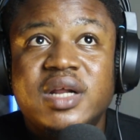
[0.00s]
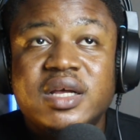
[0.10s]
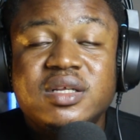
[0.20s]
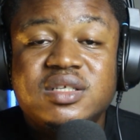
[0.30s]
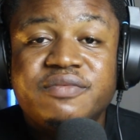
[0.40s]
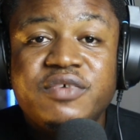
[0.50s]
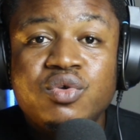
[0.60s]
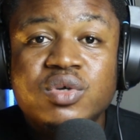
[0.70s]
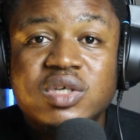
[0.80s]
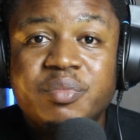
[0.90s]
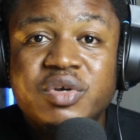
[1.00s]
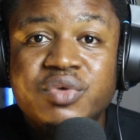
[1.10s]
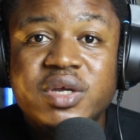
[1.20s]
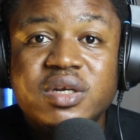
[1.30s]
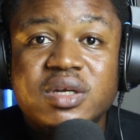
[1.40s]
There's videos I'll be
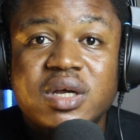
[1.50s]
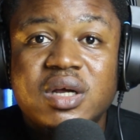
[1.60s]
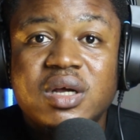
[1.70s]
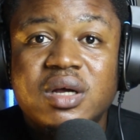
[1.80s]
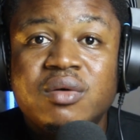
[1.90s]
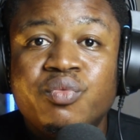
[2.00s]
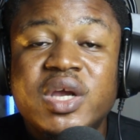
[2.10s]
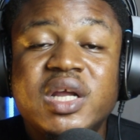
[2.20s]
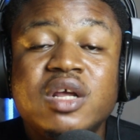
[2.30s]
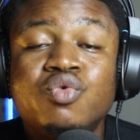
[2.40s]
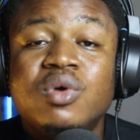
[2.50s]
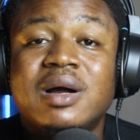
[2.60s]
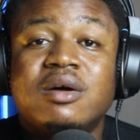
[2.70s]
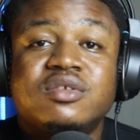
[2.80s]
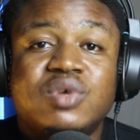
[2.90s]
doing, weekly
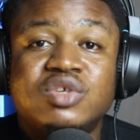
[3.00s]
lookouts,